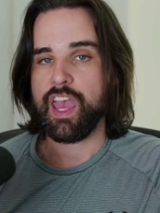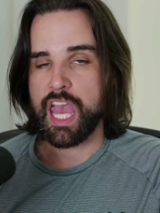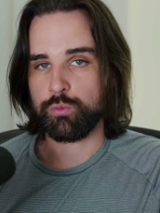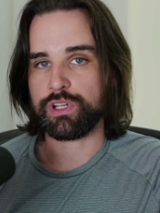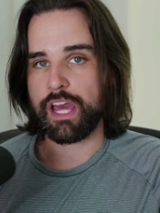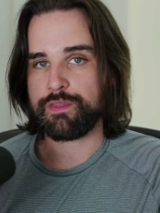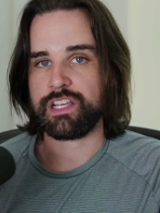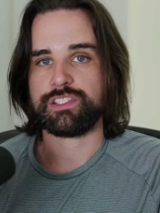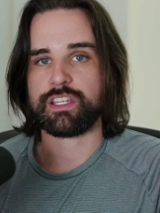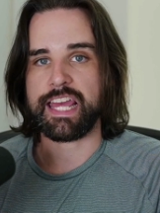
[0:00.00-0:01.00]
and what I
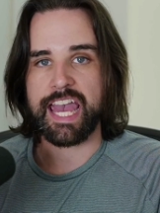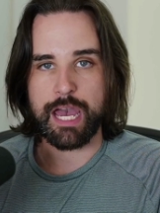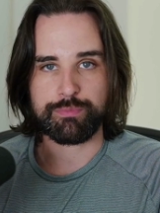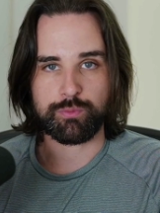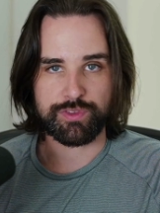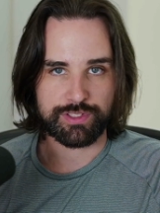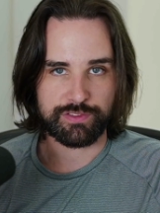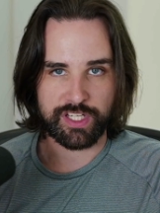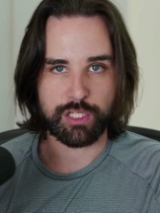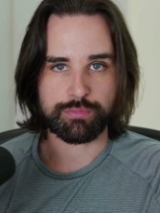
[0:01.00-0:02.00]
think is going to happen with
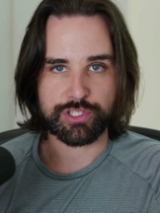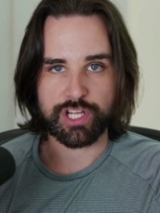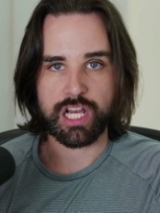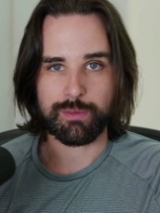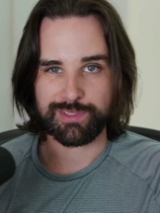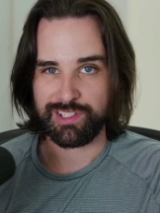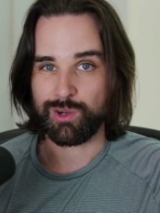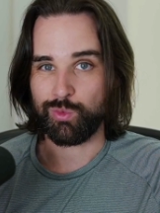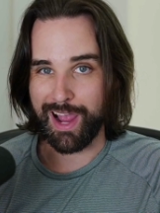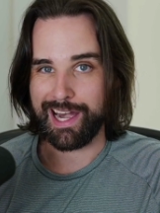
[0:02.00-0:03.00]
developer jobs, you
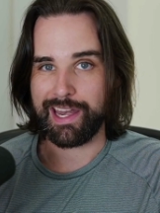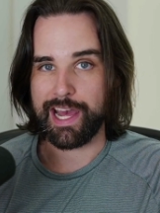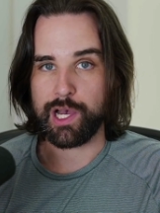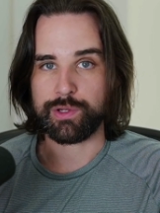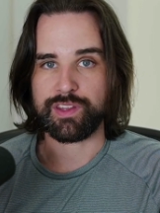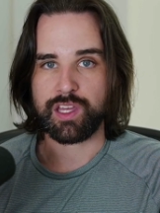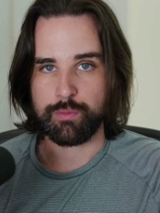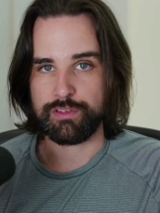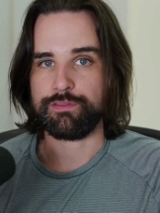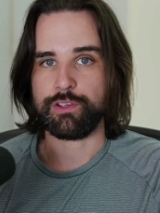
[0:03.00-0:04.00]
know, right now and in the
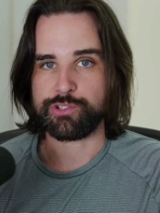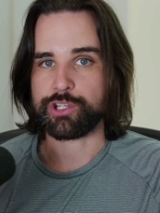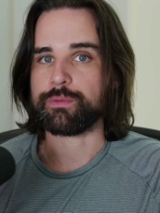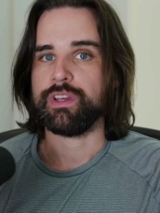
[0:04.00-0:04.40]
coming future.